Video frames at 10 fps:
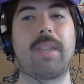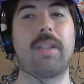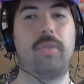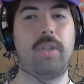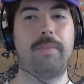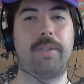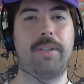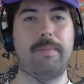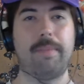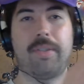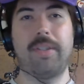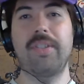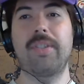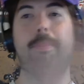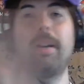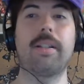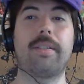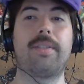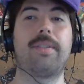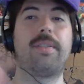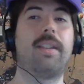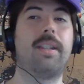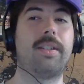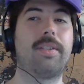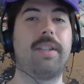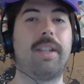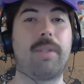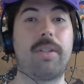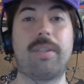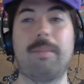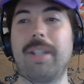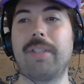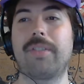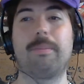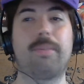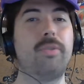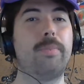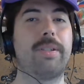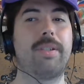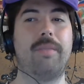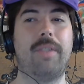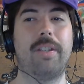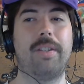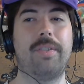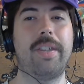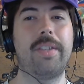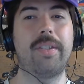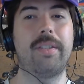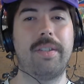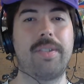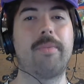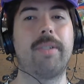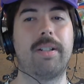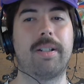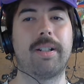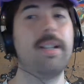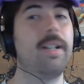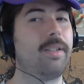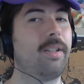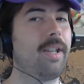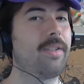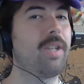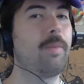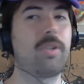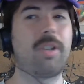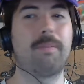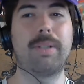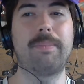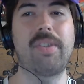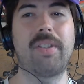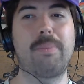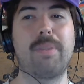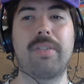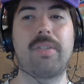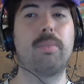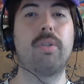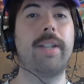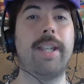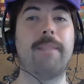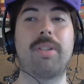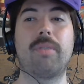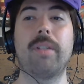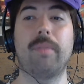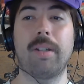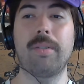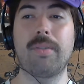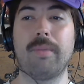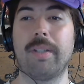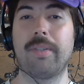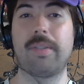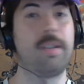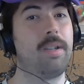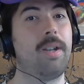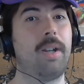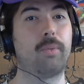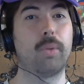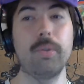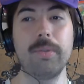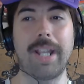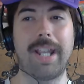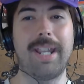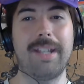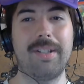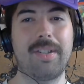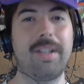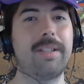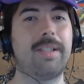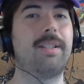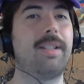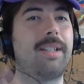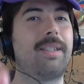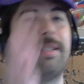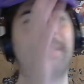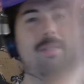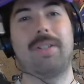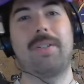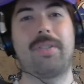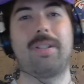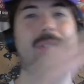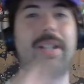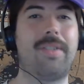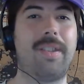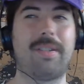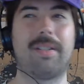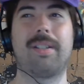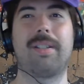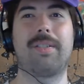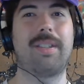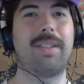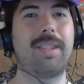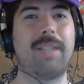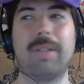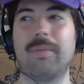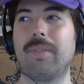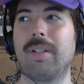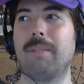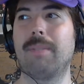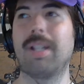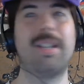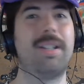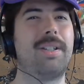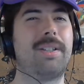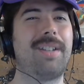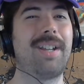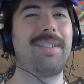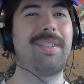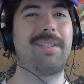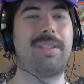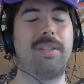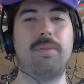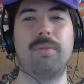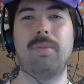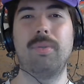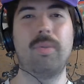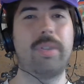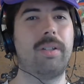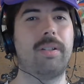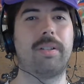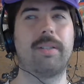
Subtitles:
jumped up 6 spots in this leg, which is the biggest improvement of the season thus far. The last team to jump up 6 spots or more in between rounds was Arun and Natalia at the very start of last season. So I think they went from 9th to 3rd,